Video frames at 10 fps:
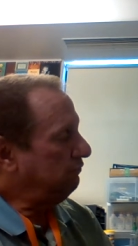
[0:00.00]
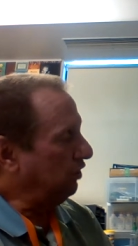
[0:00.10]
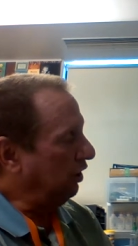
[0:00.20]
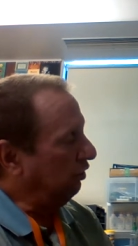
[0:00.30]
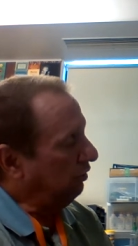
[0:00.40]

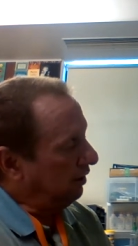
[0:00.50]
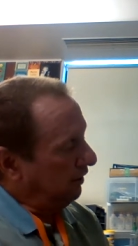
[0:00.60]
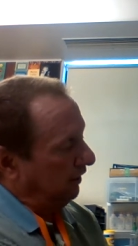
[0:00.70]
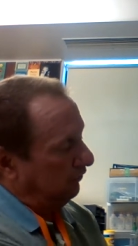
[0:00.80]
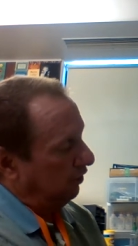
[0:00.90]
So
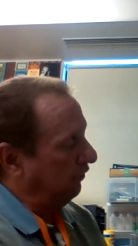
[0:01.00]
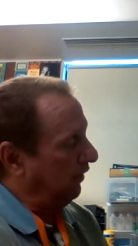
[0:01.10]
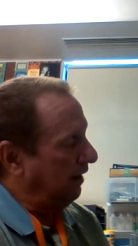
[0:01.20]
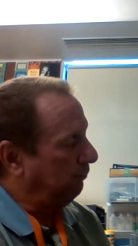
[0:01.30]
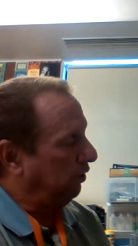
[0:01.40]
it's on
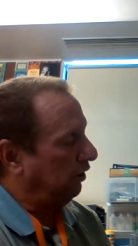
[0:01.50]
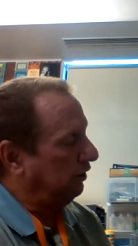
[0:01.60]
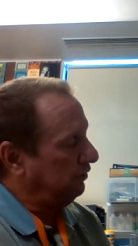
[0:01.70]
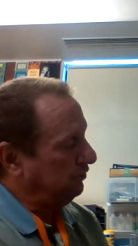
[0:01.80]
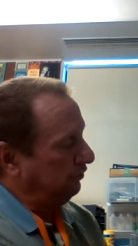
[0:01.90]
that
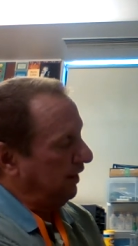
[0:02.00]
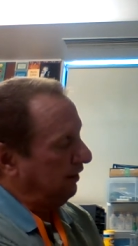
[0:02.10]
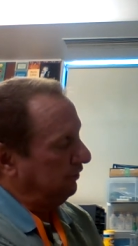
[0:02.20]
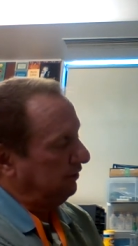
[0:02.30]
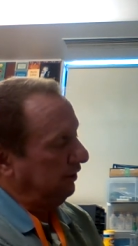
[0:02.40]
part. So
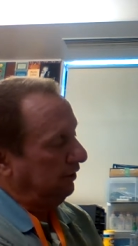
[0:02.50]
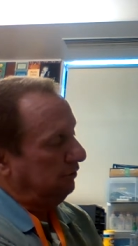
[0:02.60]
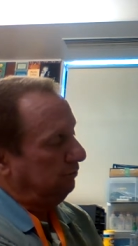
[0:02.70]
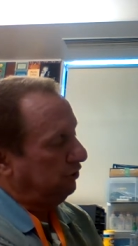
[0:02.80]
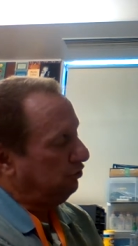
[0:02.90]
now it's
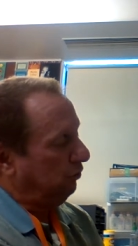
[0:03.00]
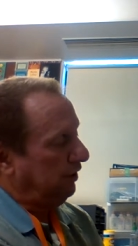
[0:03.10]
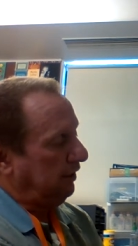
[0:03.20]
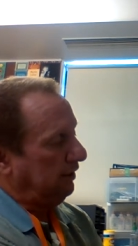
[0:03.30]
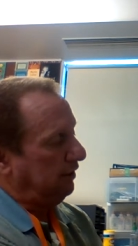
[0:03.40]
in
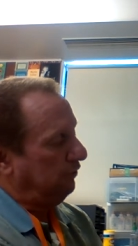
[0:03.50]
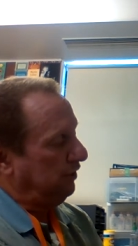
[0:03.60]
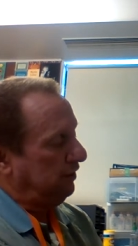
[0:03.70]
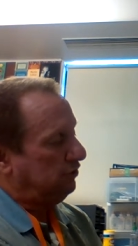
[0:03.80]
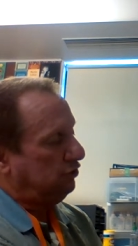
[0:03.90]
between
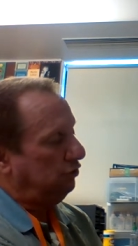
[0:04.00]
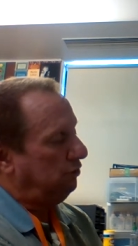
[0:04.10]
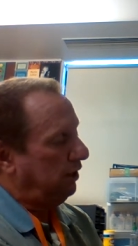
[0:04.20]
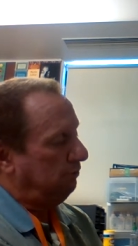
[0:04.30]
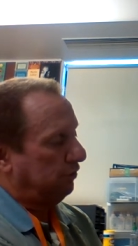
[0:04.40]
these two
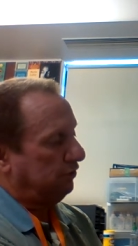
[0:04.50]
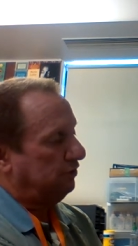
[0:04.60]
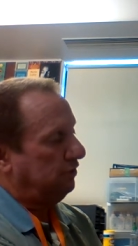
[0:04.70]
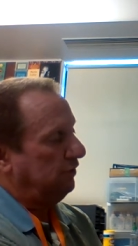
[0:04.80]
numbers.